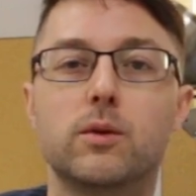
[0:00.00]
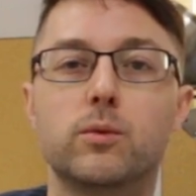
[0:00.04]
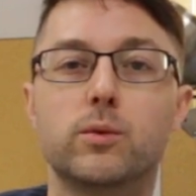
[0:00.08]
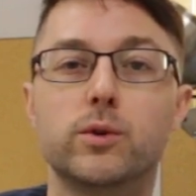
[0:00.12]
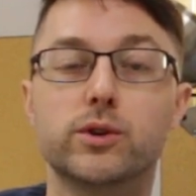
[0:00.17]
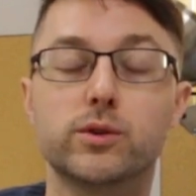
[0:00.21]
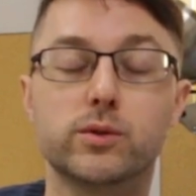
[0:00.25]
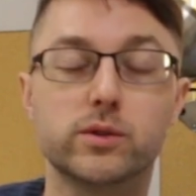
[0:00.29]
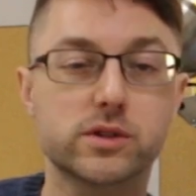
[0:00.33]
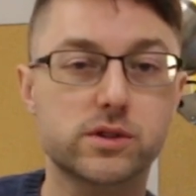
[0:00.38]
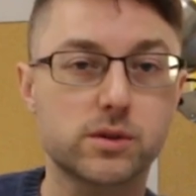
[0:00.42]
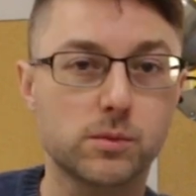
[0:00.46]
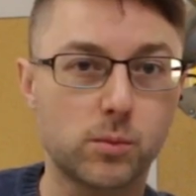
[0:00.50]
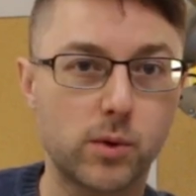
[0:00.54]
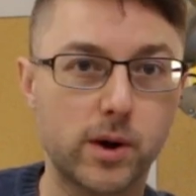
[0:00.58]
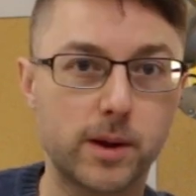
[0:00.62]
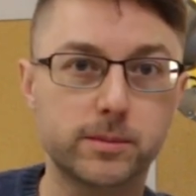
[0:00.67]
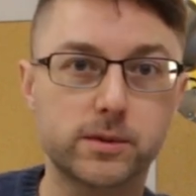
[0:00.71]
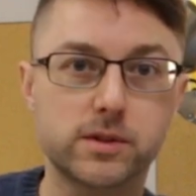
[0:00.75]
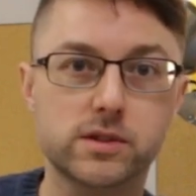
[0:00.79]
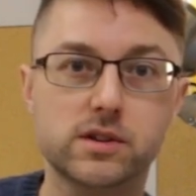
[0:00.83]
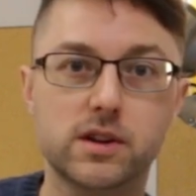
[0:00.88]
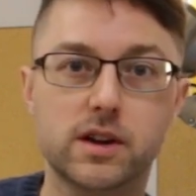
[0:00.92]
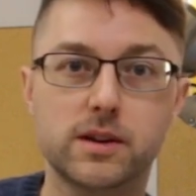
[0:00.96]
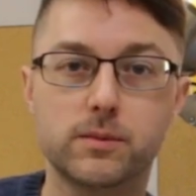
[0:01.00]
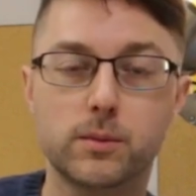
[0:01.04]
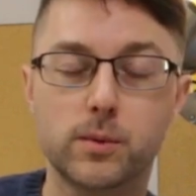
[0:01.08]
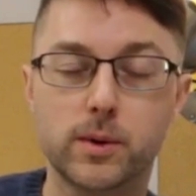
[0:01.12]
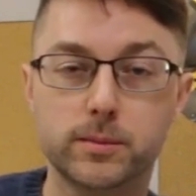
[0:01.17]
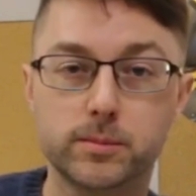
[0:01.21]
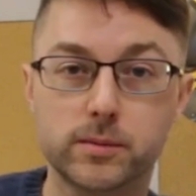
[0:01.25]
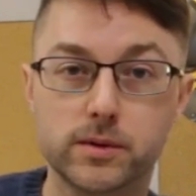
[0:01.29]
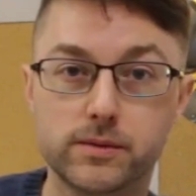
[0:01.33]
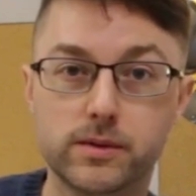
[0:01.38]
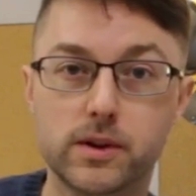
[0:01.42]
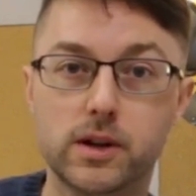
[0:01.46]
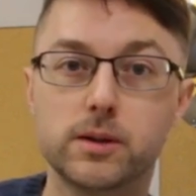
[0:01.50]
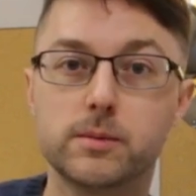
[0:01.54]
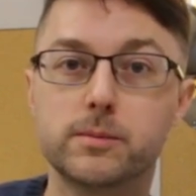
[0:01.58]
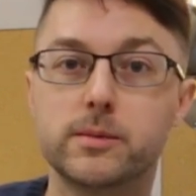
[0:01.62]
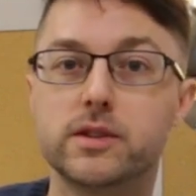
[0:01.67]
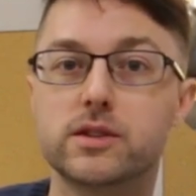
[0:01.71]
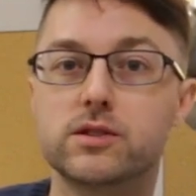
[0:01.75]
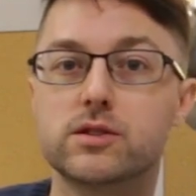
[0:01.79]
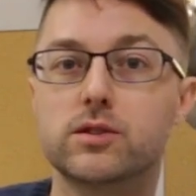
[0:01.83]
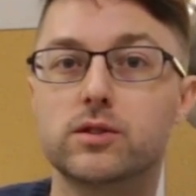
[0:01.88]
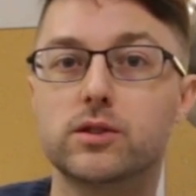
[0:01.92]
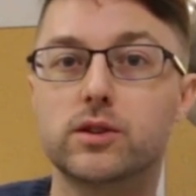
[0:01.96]
We're doing some web design, web
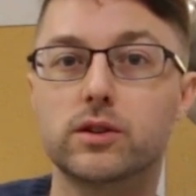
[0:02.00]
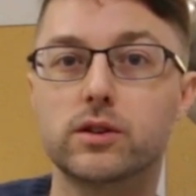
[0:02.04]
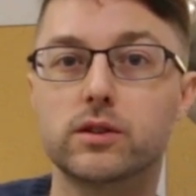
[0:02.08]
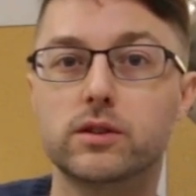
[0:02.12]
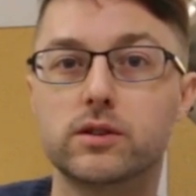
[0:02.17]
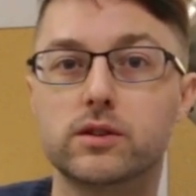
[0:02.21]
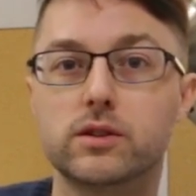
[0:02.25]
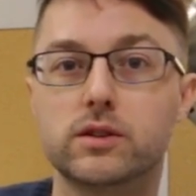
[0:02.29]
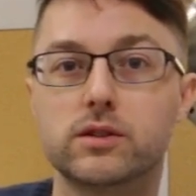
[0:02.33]
development. So you're